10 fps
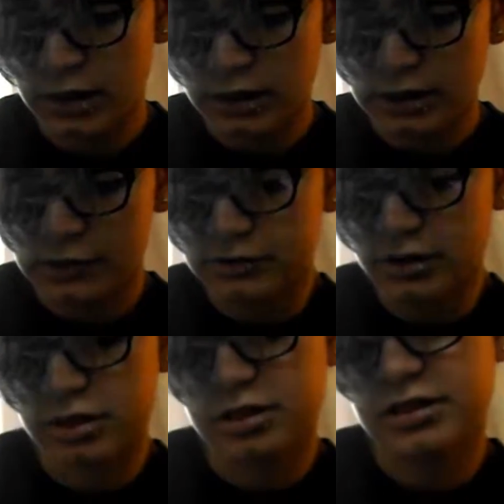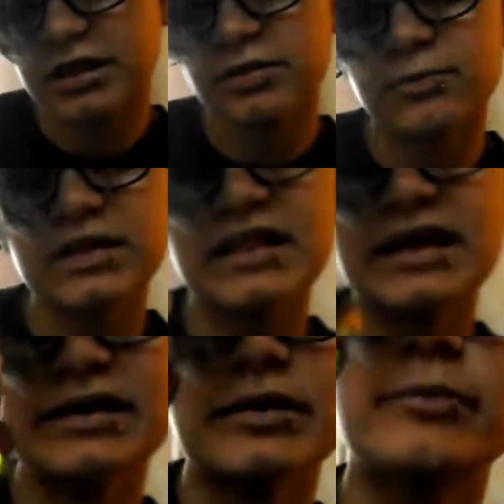got this with
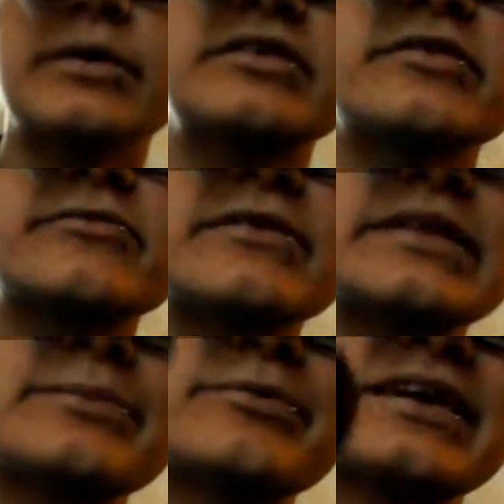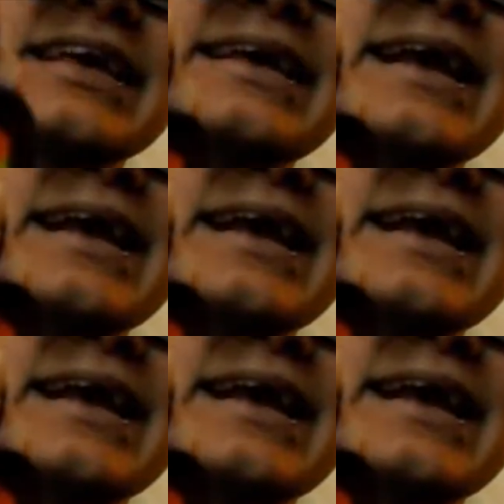it, which is really pretty and